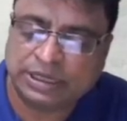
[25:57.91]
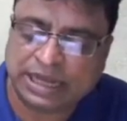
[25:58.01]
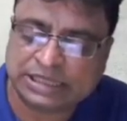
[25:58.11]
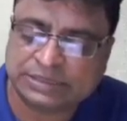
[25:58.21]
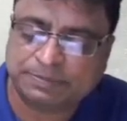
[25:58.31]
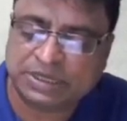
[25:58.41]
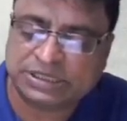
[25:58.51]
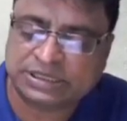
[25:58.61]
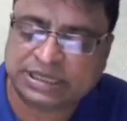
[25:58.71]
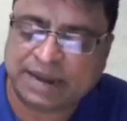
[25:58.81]
x
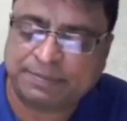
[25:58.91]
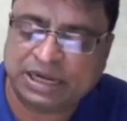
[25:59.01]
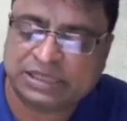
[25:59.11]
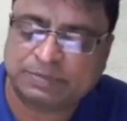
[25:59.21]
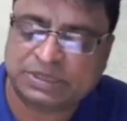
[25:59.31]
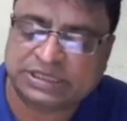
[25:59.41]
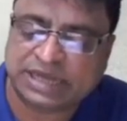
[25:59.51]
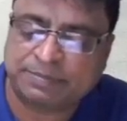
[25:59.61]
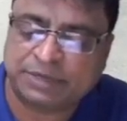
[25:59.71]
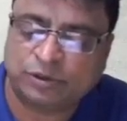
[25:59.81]
plus capital
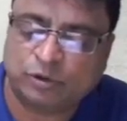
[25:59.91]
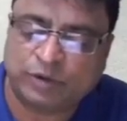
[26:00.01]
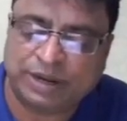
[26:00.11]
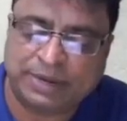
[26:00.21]
2y